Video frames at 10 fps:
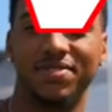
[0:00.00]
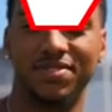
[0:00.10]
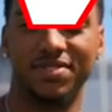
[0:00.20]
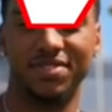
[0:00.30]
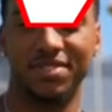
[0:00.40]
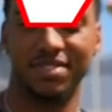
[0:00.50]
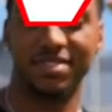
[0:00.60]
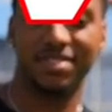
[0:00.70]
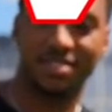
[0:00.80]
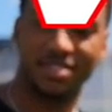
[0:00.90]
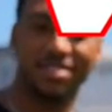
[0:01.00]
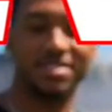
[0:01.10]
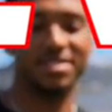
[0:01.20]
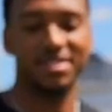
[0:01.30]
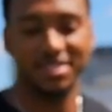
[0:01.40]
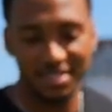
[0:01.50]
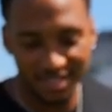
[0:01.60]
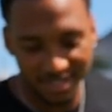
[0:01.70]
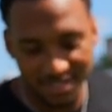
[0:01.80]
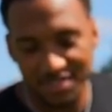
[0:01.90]

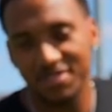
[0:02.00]
This person isn't speaking.